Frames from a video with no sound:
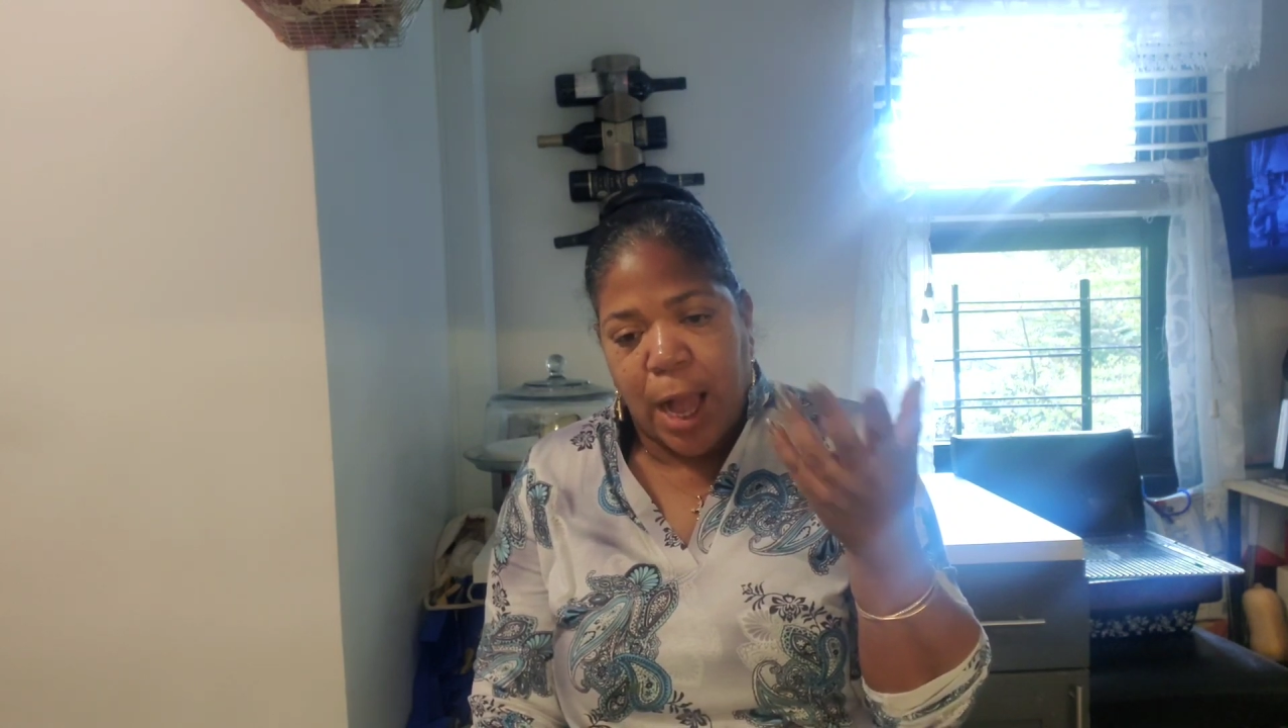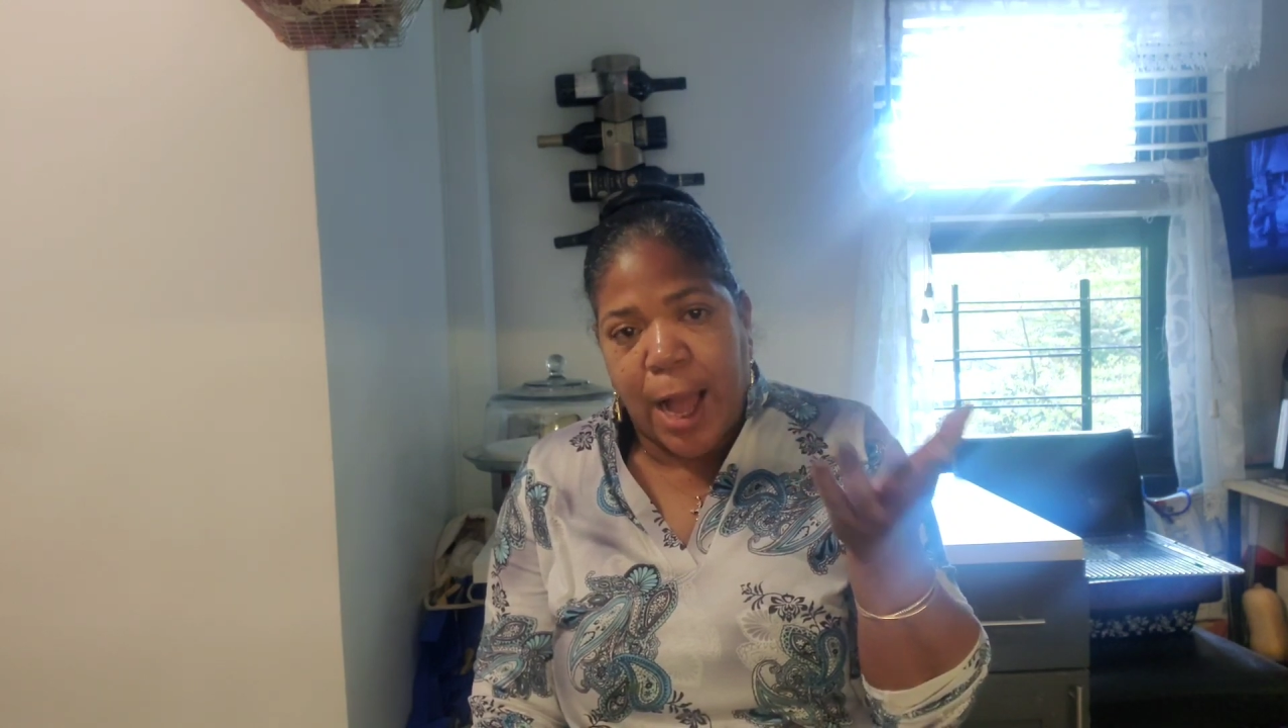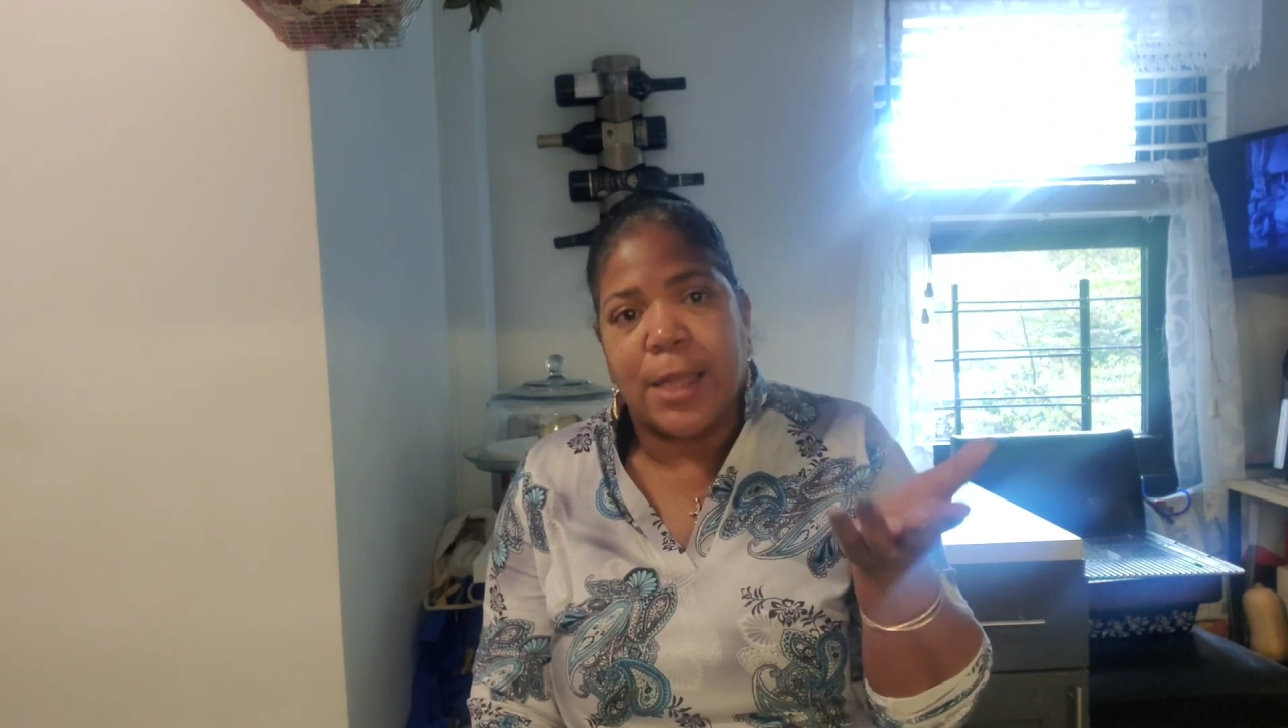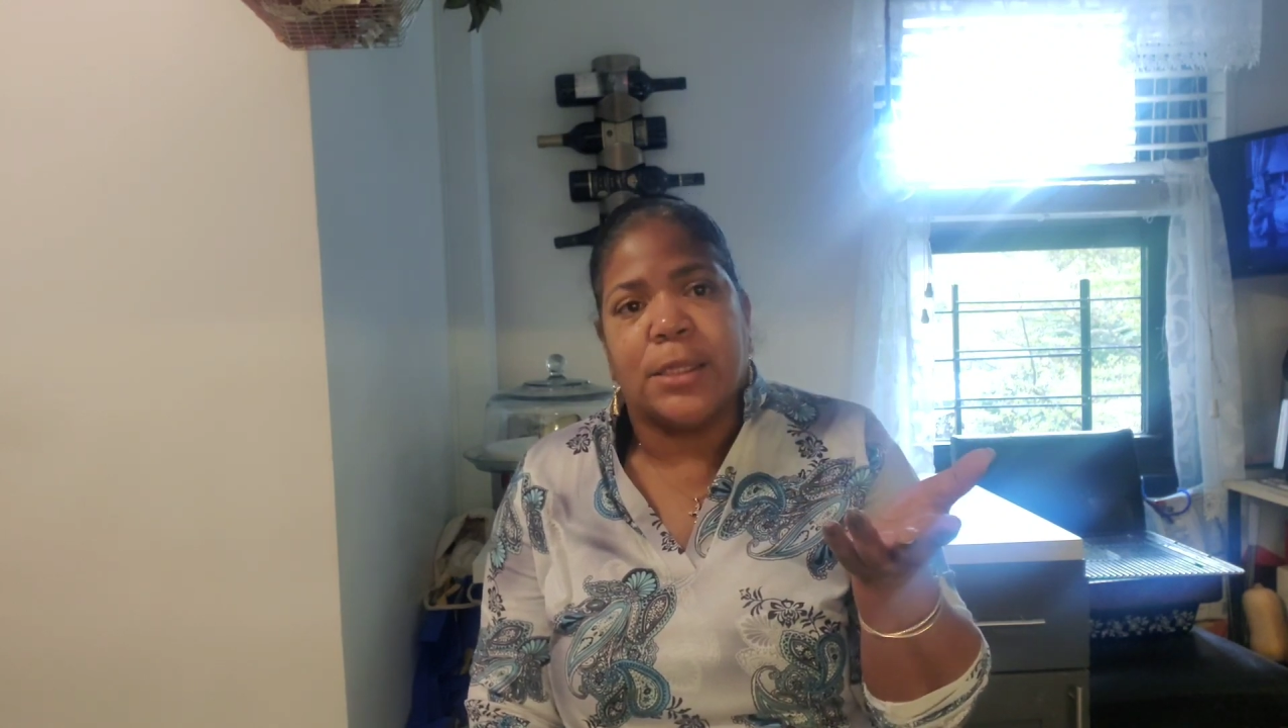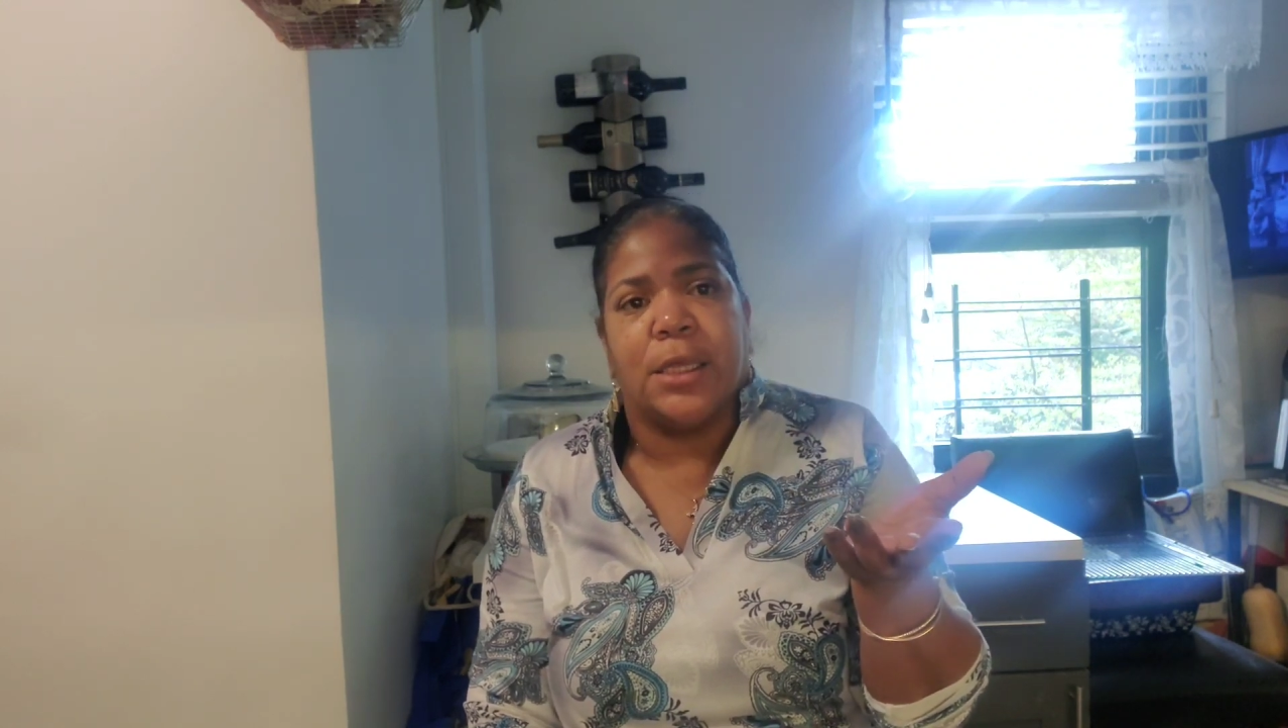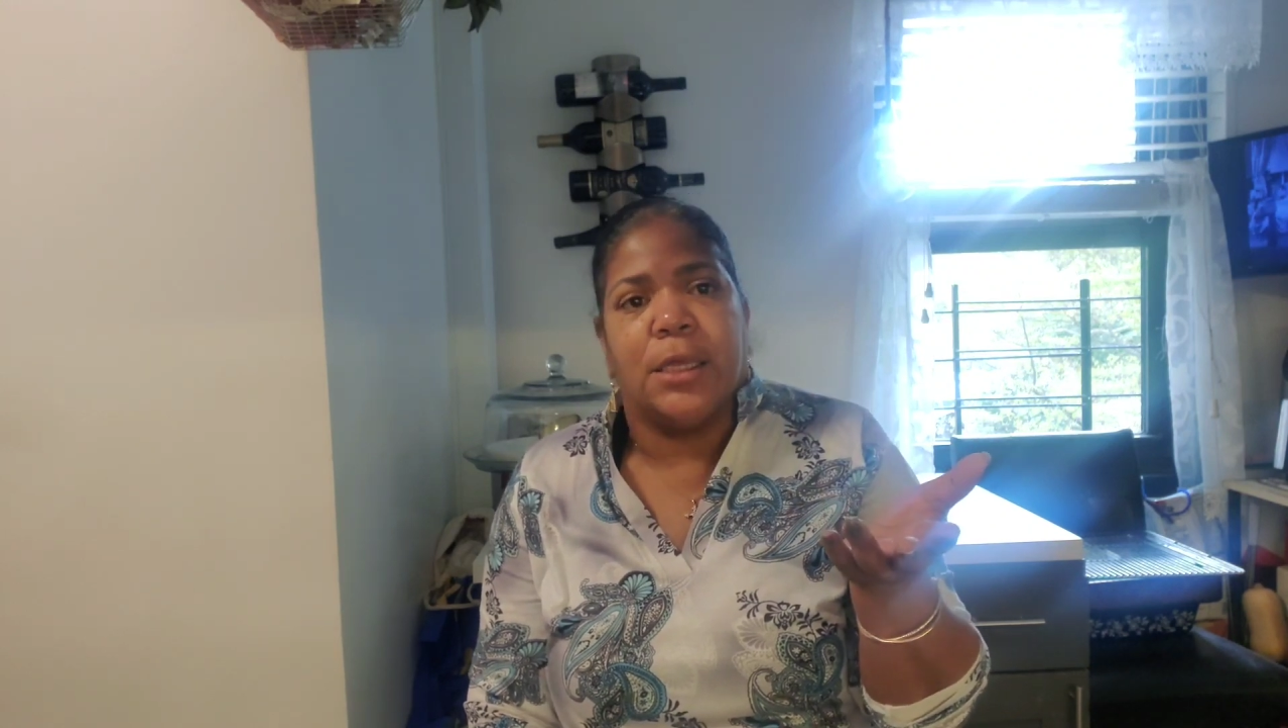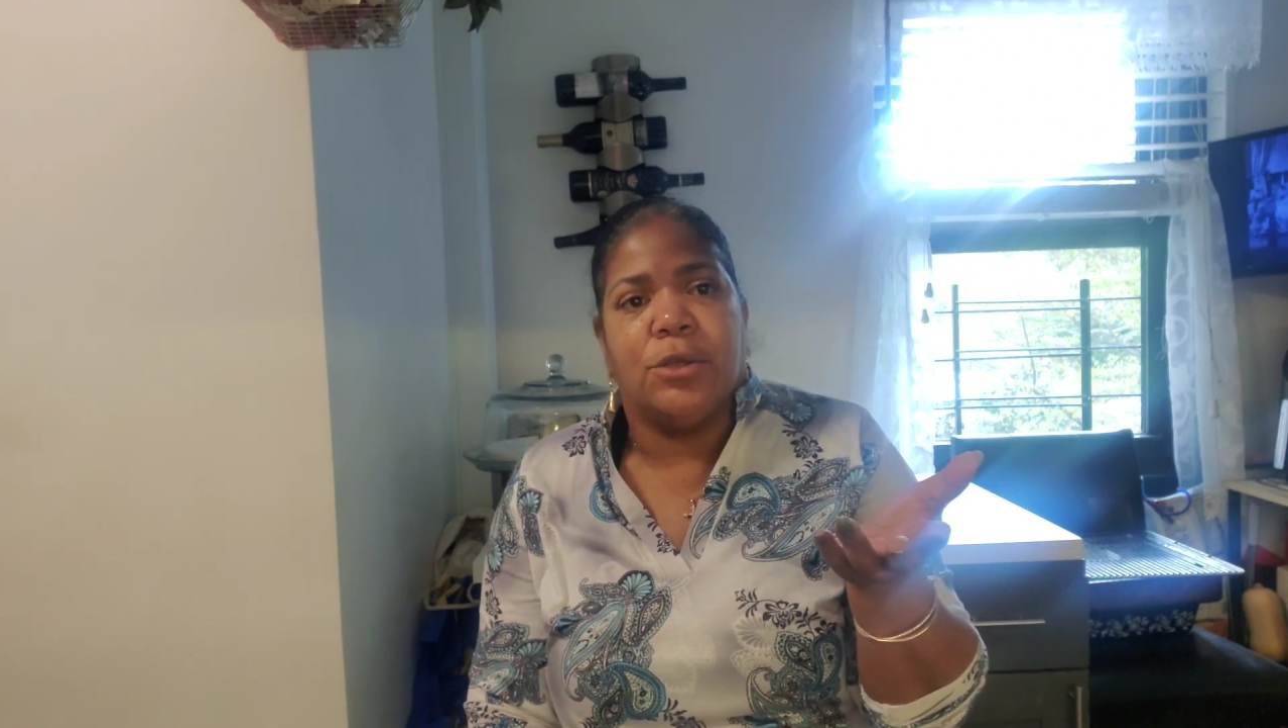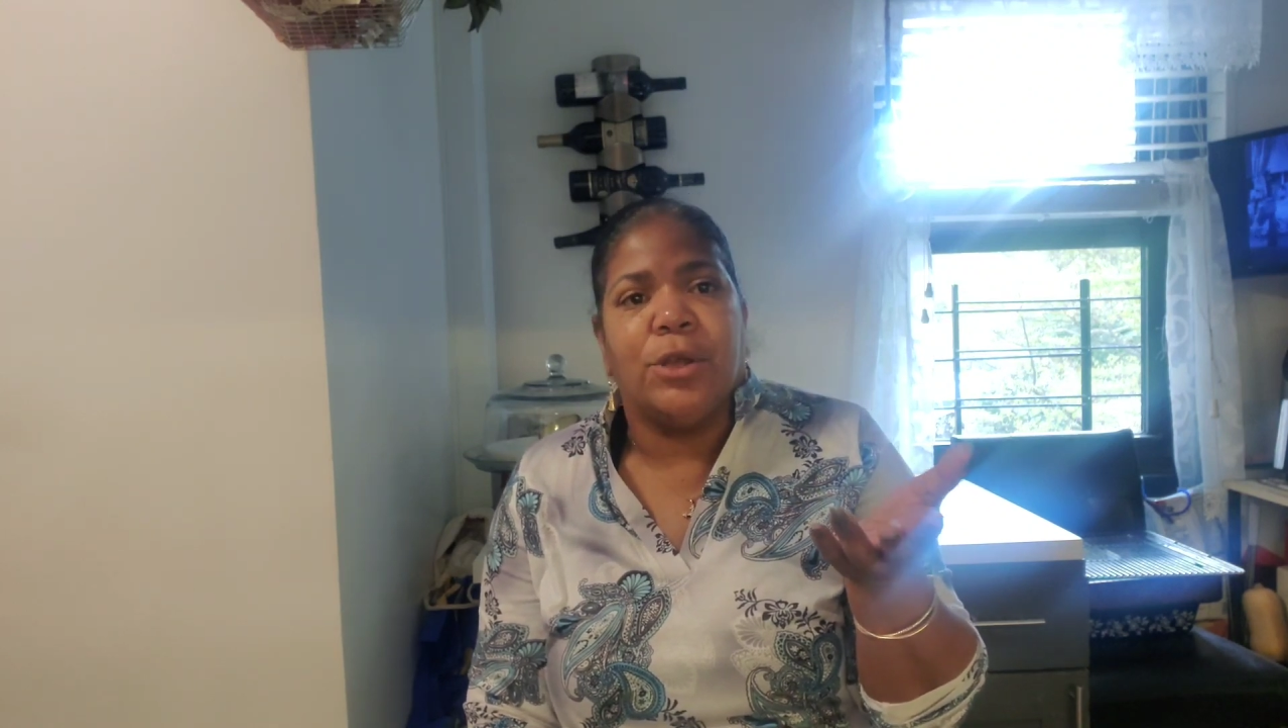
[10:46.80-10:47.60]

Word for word: I think